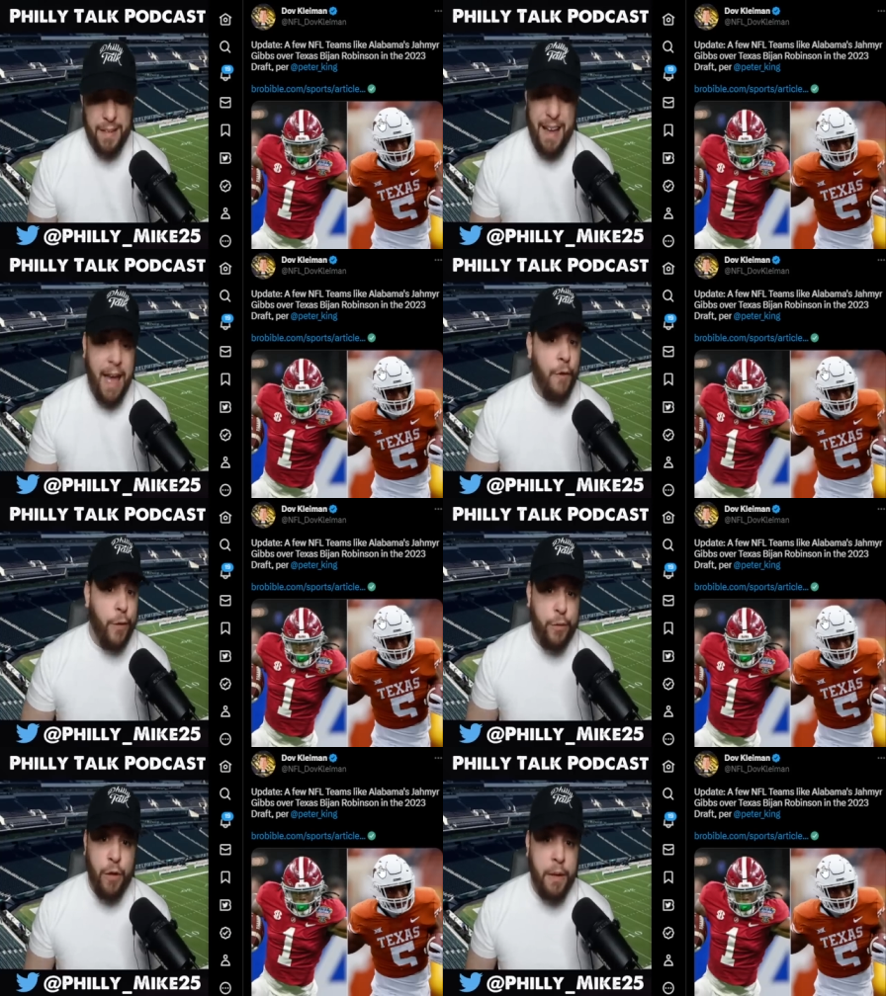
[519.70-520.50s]

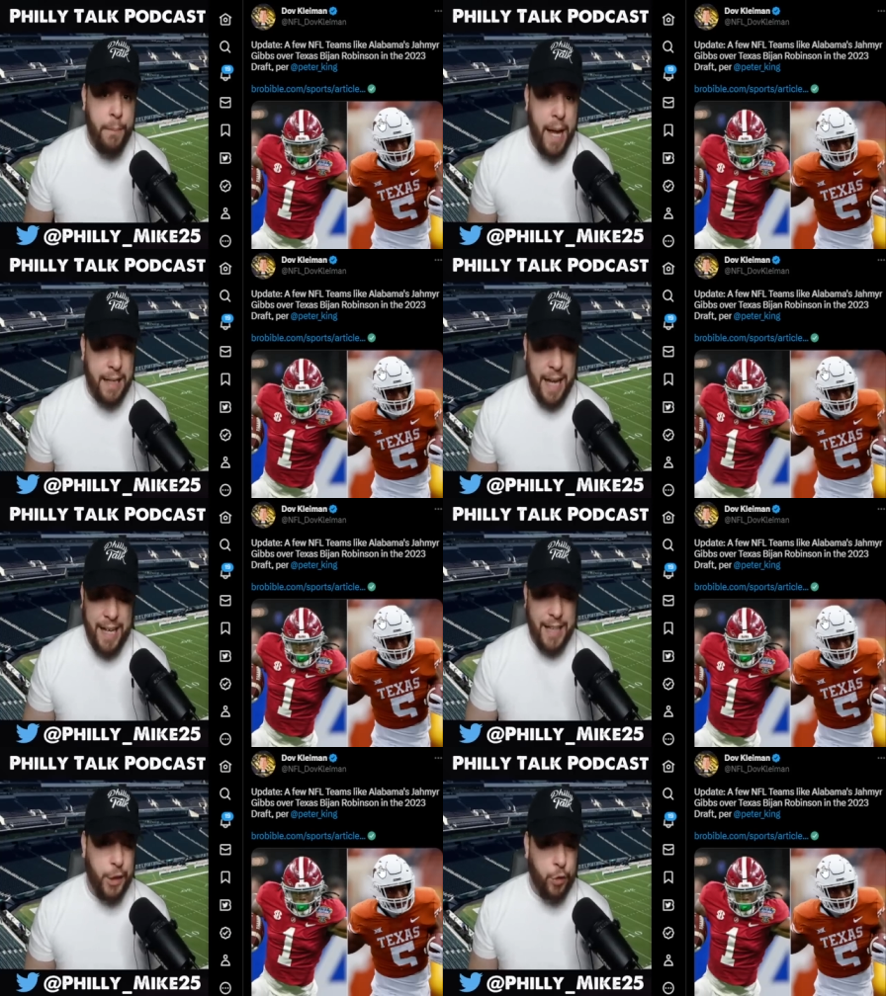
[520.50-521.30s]
every running back that
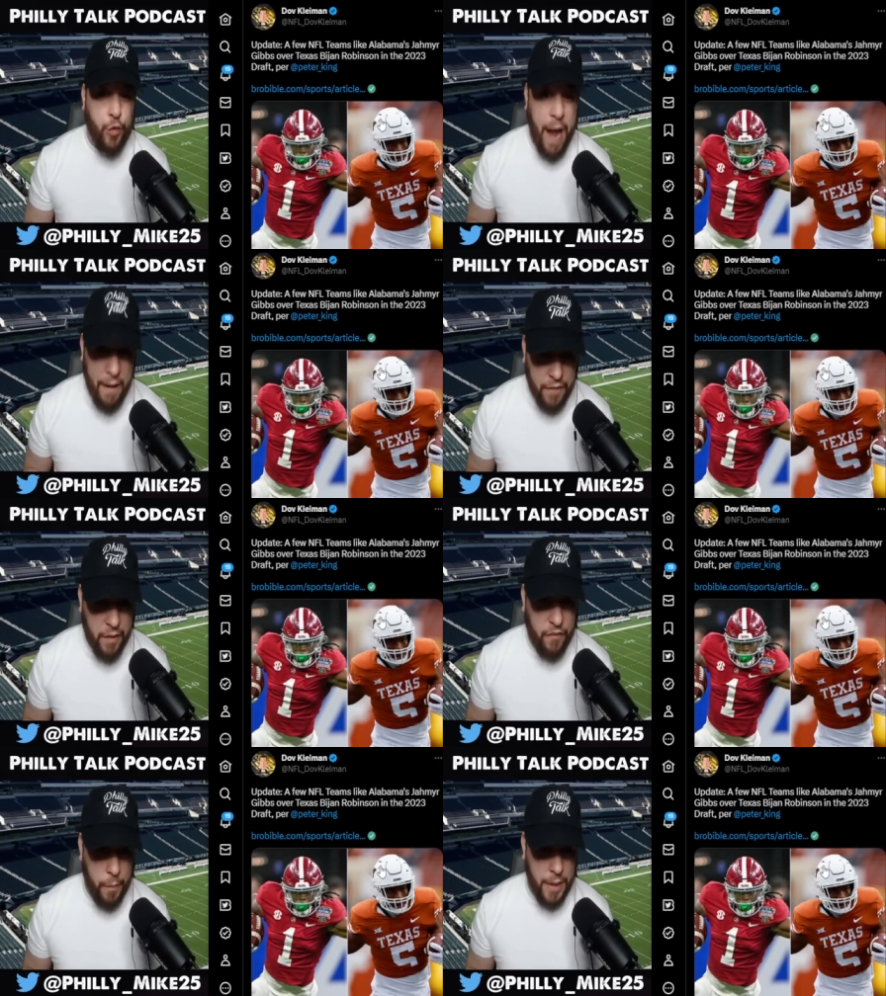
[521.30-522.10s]
gets
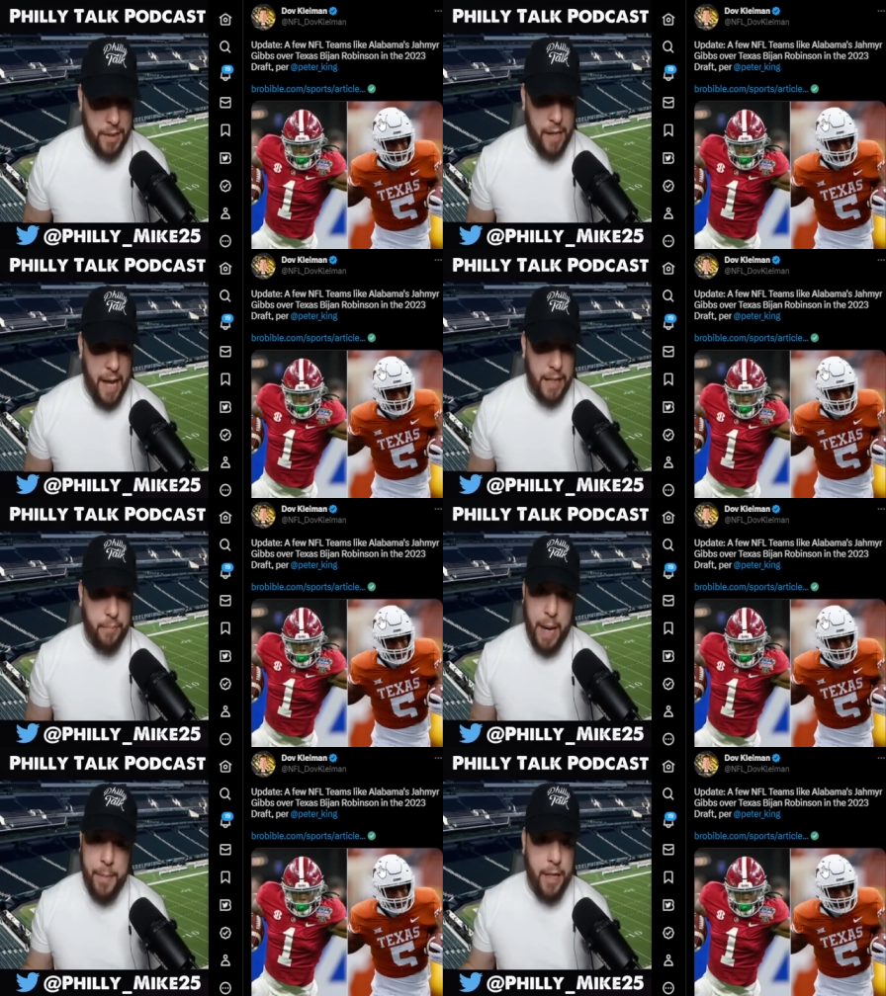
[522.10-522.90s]
drafted from this class
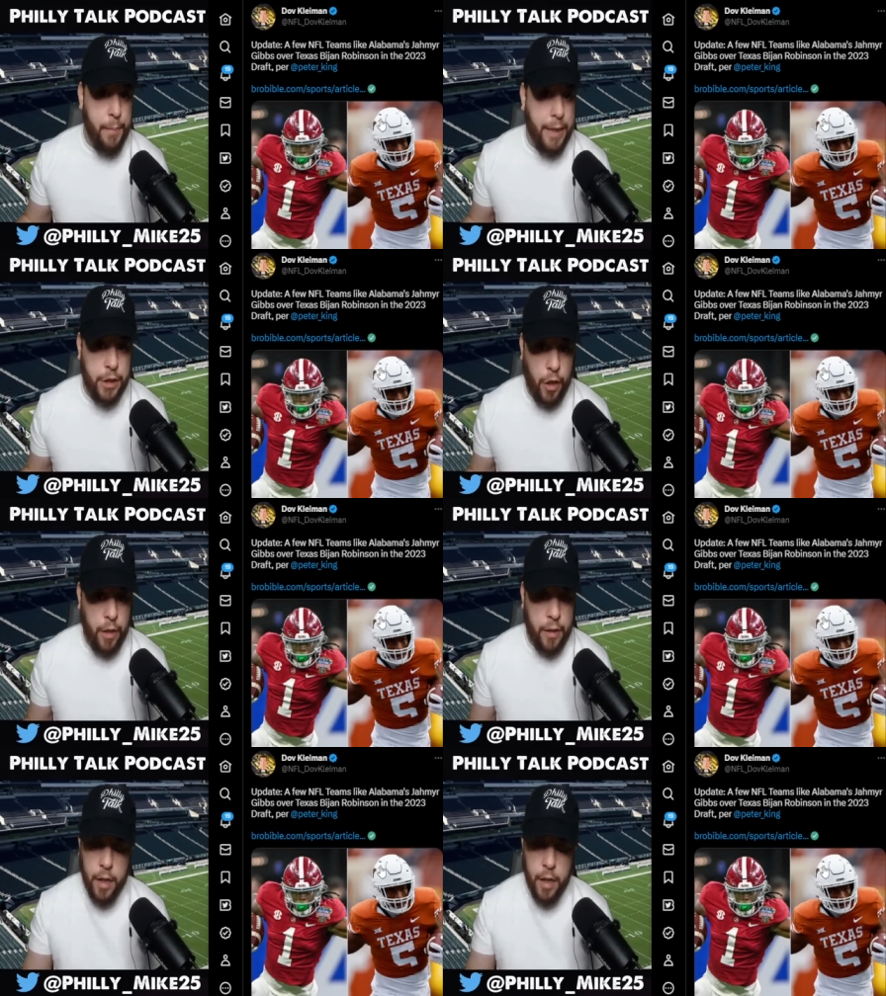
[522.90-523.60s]
maybe could be starting.